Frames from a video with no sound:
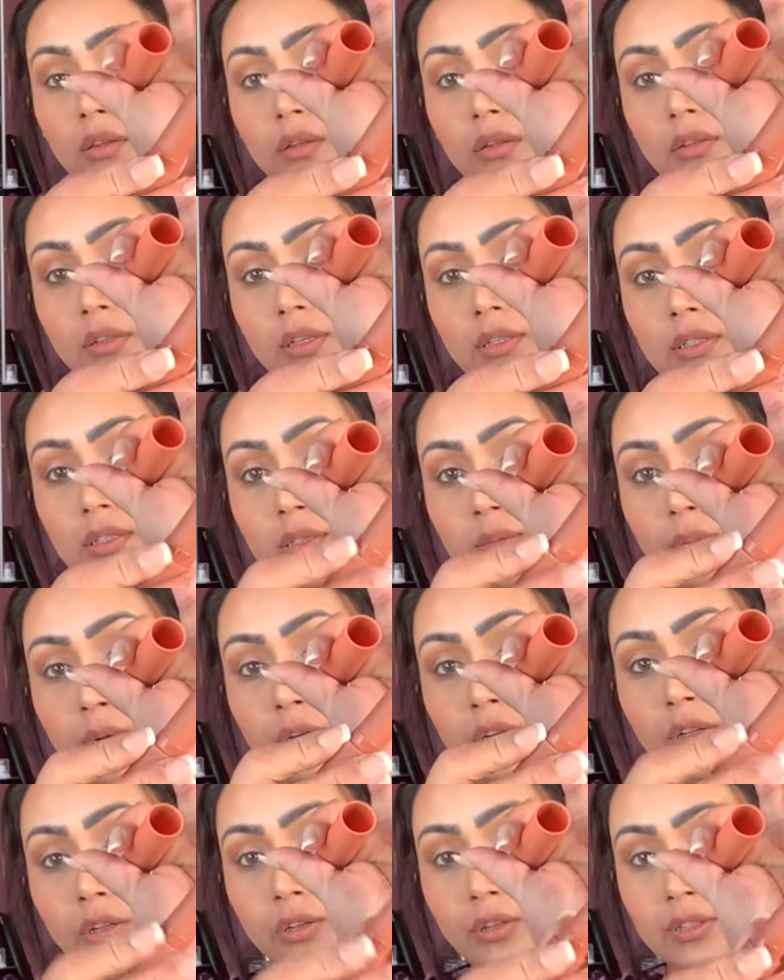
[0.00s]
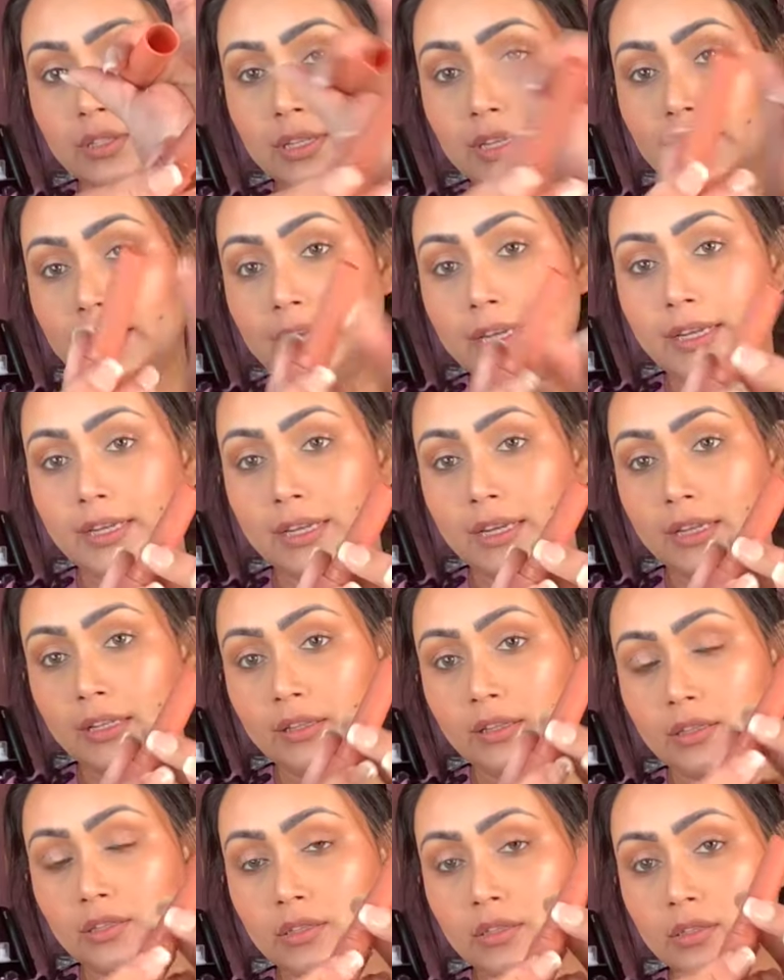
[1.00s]
This is what it looks like, and
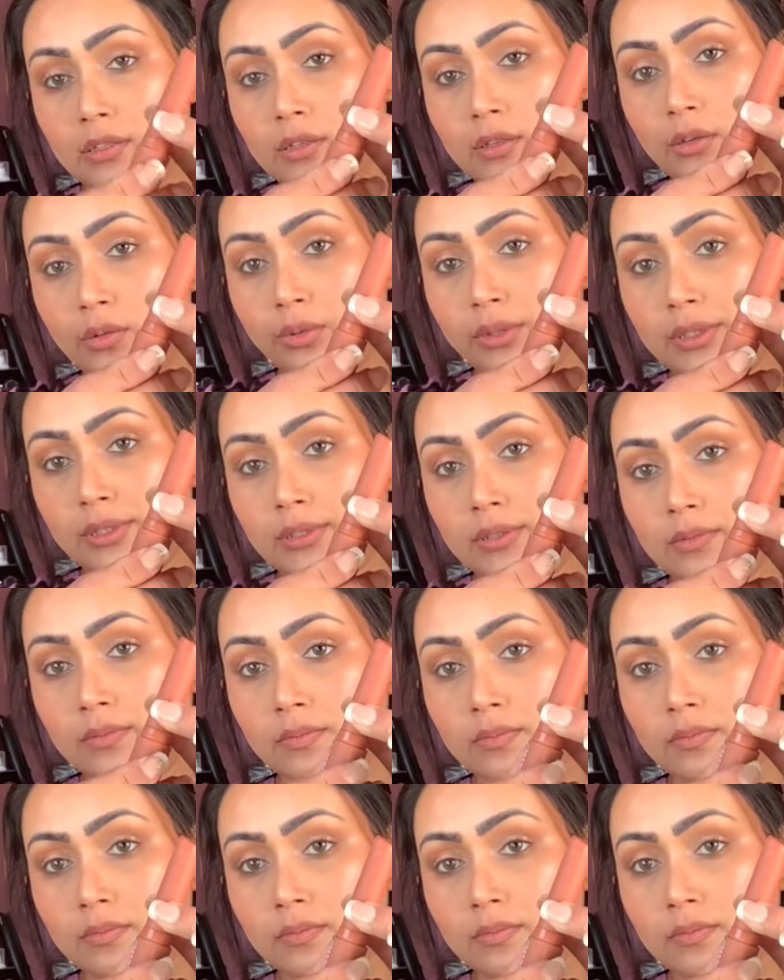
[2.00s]
this is the noise.